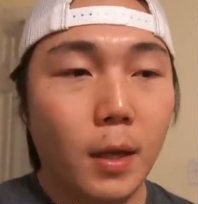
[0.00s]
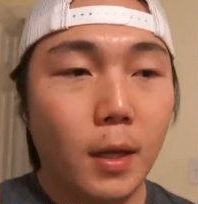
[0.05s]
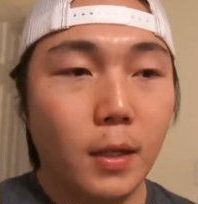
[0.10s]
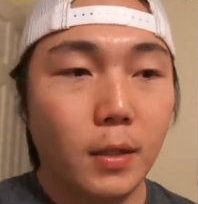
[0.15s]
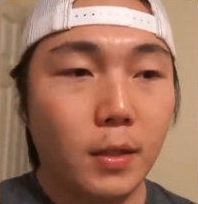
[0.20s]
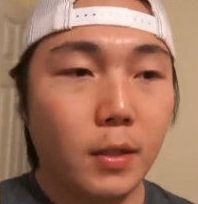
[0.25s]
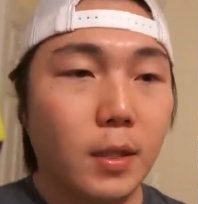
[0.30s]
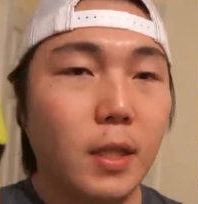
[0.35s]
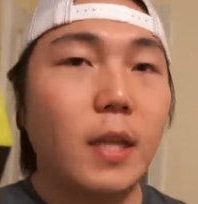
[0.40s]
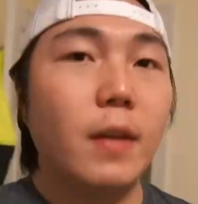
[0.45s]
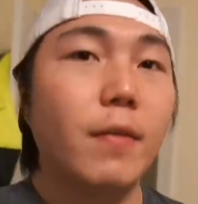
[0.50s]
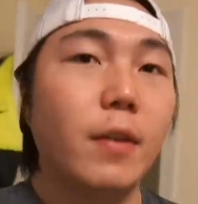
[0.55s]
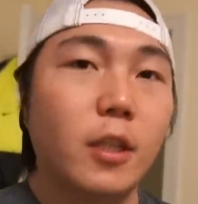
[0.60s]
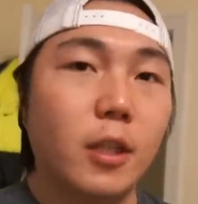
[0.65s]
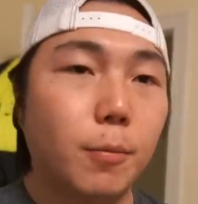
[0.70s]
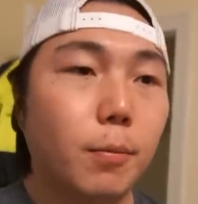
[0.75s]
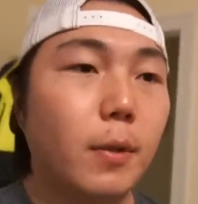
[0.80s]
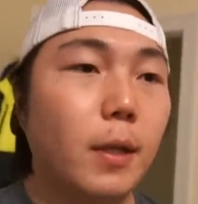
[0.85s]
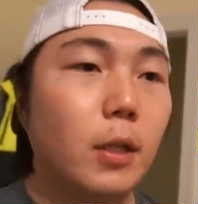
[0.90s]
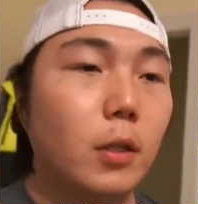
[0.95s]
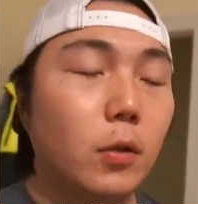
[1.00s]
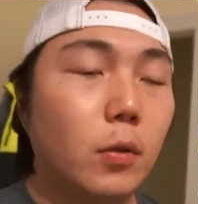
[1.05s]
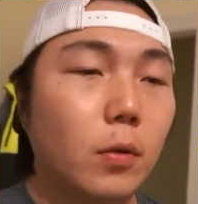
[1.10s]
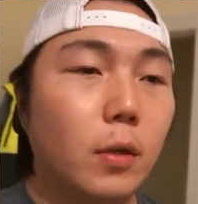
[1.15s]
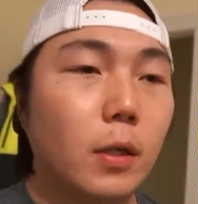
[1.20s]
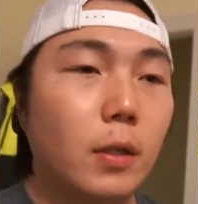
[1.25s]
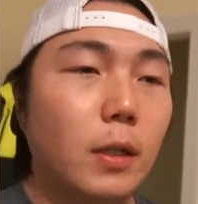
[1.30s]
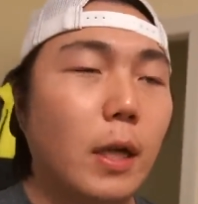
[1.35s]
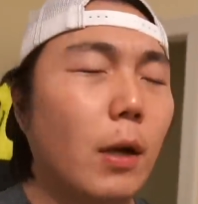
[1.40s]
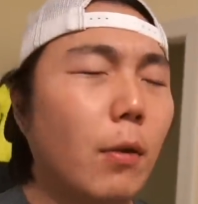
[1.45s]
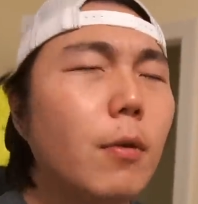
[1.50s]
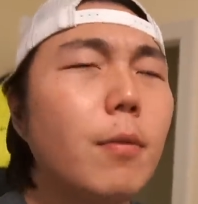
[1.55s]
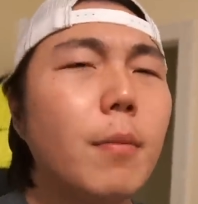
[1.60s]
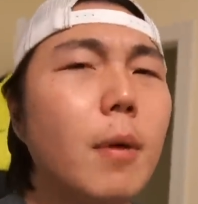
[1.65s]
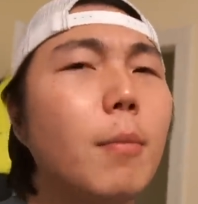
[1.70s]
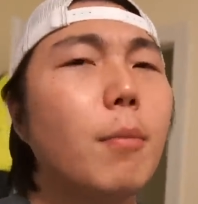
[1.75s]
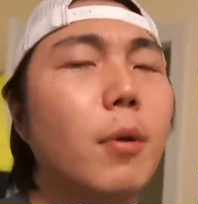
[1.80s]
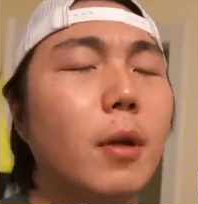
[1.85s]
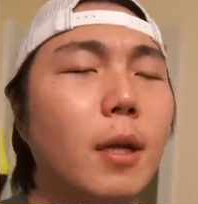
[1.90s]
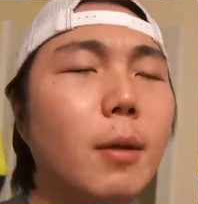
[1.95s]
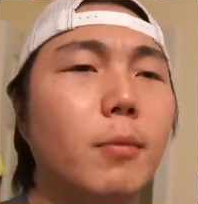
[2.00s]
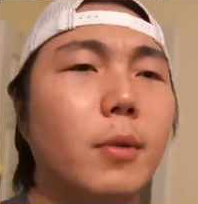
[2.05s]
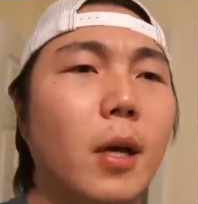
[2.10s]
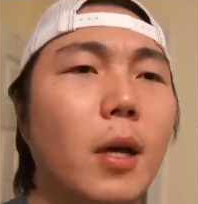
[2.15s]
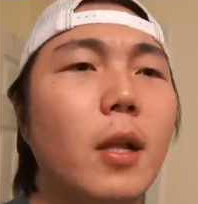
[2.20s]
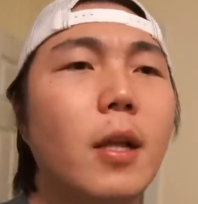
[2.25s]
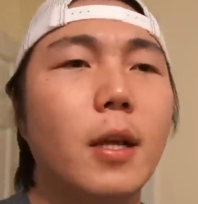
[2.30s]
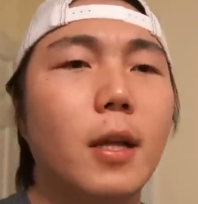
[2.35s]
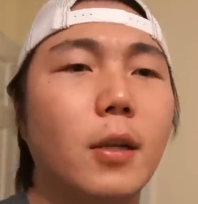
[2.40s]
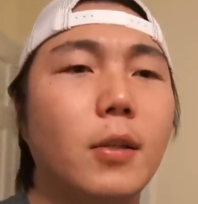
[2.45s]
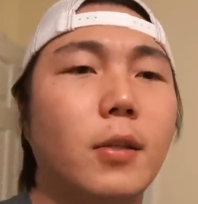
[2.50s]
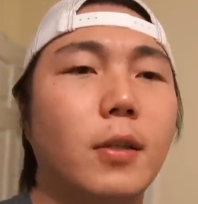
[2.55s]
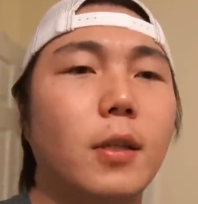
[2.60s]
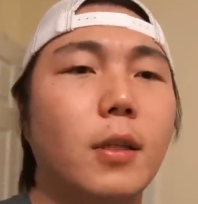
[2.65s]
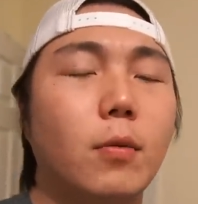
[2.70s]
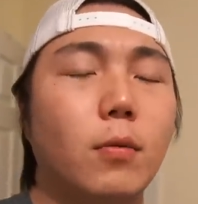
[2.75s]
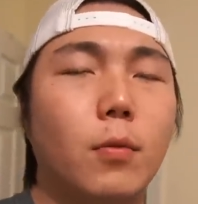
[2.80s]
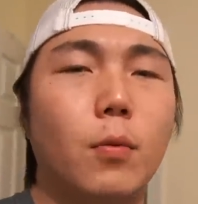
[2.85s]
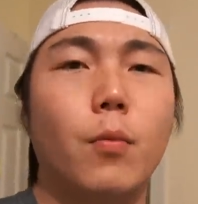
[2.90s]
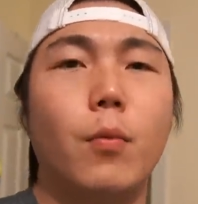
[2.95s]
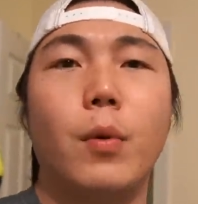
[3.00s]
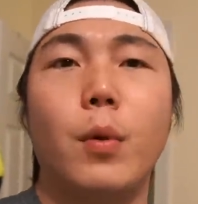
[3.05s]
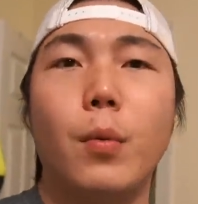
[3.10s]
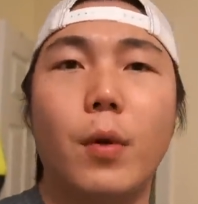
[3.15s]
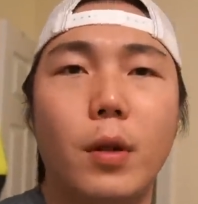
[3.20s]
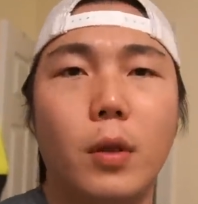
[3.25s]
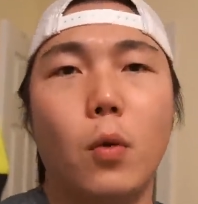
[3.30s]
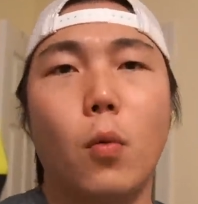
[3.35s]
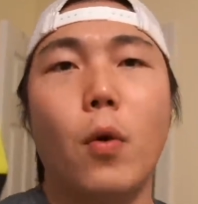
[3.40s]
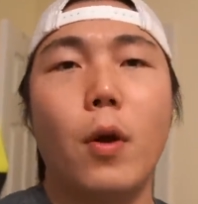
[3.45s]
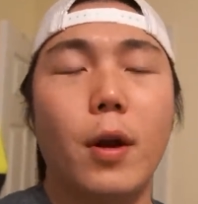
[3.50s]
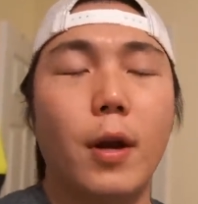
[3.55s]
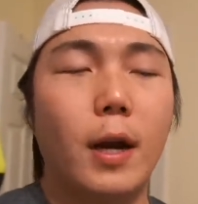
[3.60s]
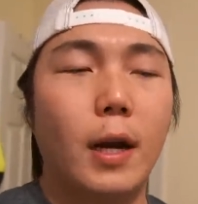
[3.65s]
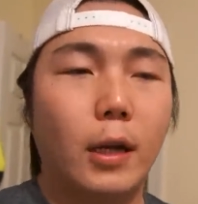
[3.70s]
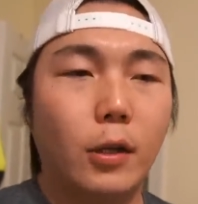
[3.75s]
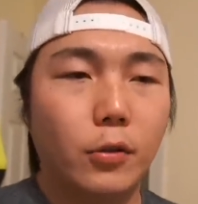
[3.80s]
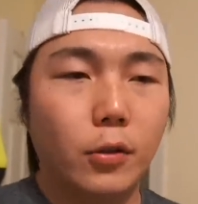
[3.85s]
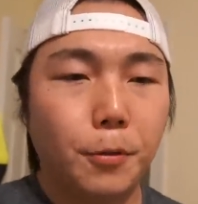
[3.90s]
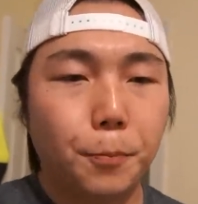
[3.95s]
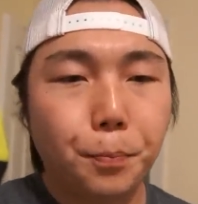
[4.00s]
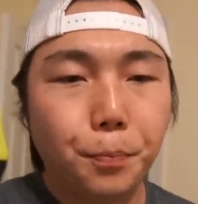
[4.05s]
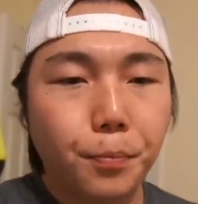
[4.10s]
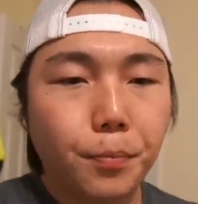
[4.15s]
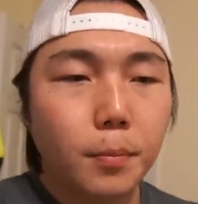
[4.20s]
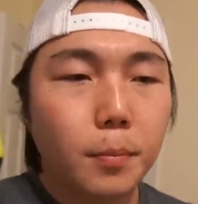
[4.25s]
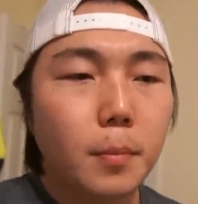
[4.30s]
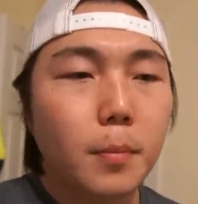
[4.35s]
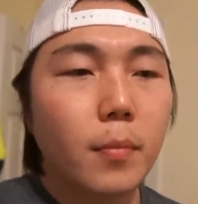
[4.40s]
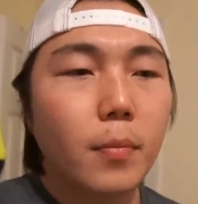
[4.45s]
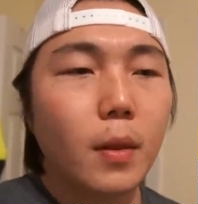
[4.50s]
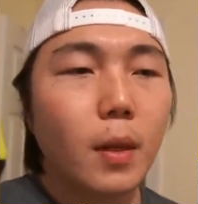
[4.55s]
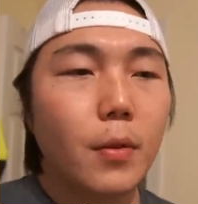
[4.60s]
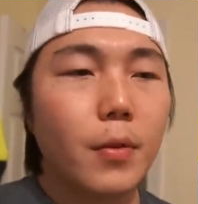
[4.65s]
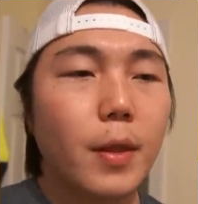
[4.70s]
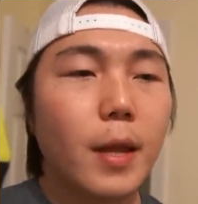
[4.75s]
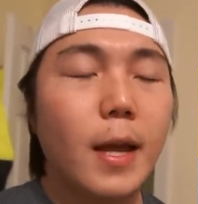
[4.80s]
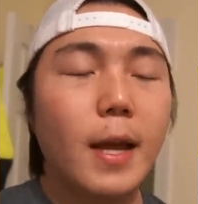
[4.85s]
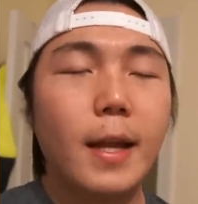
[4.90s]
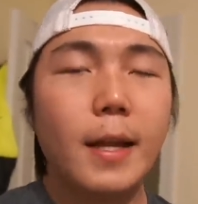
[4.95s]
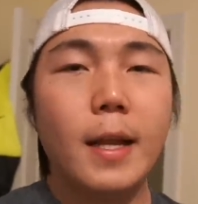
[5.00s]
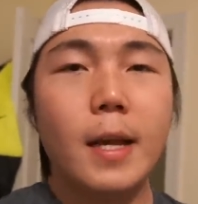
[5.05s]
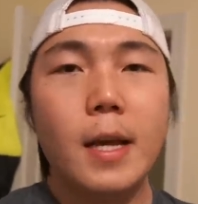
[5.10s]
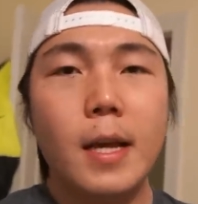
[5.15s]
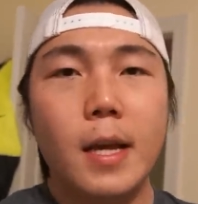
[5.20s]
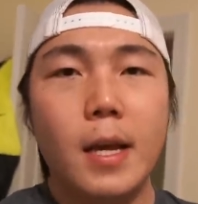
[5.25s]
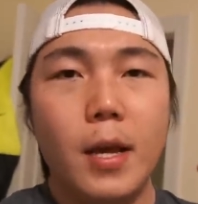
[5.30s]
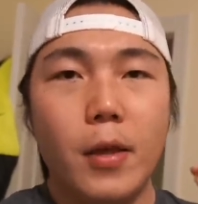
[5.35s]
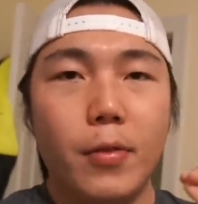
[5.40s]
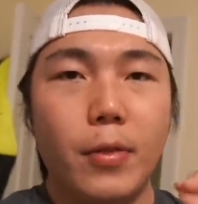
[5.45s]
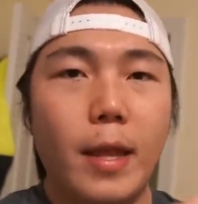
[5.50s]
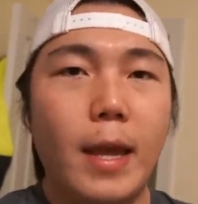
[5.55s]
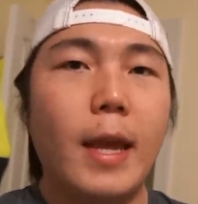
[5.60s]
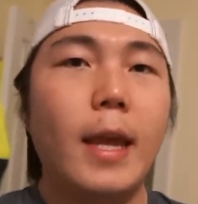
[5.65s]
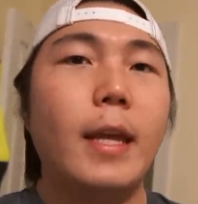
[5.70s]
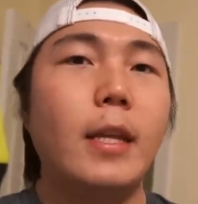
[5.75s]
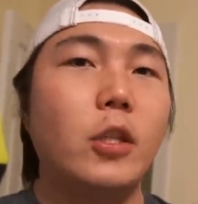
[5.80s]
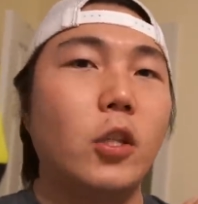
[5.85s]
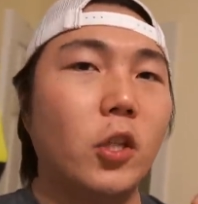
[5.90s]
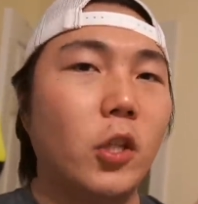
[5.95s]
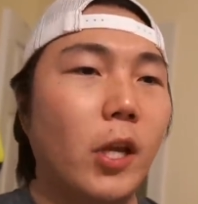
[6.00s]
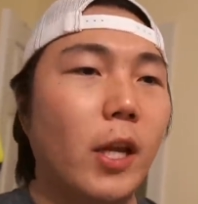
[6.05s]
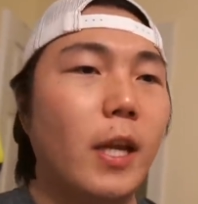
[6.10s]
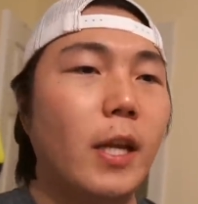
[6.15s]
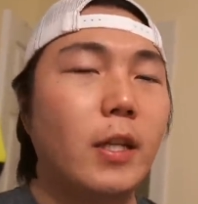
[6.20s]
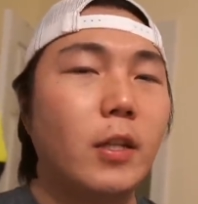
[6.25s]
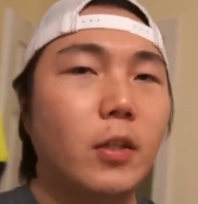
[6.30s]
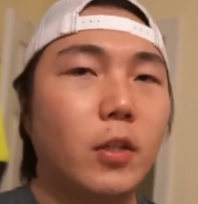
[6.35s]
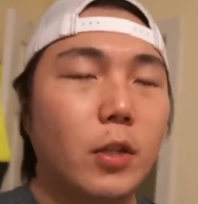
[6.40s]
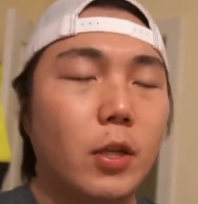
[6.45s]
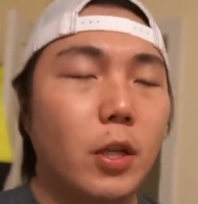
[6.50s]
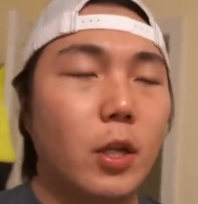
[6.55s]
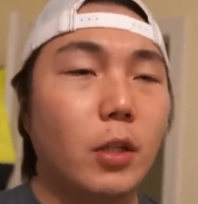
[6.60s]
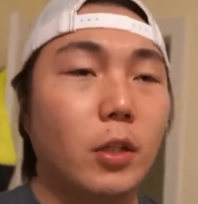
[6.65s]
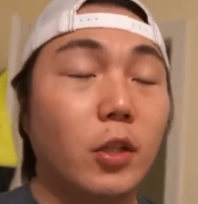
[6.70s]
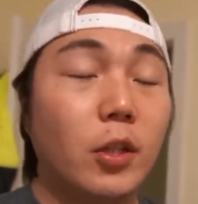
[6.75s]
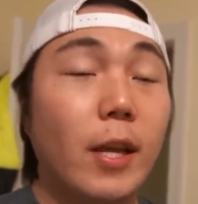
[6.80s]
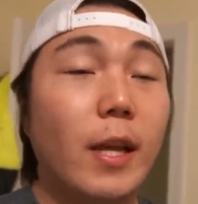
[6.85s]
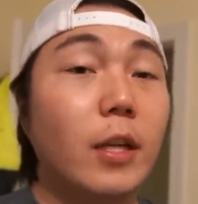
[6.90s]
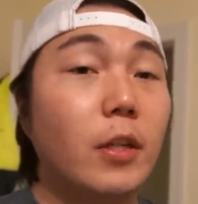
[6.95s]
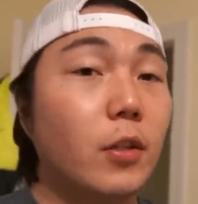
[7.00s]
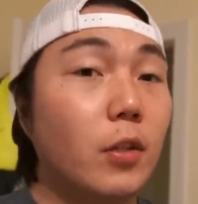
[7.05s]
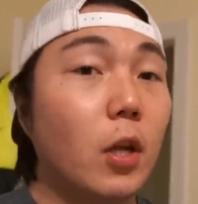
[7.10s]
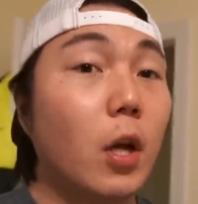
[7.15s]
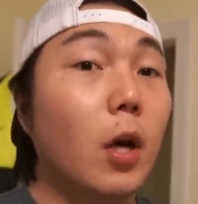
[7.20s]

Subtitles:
Steve explained to us, I remember him telling us this when we were at the warehouse, that they changed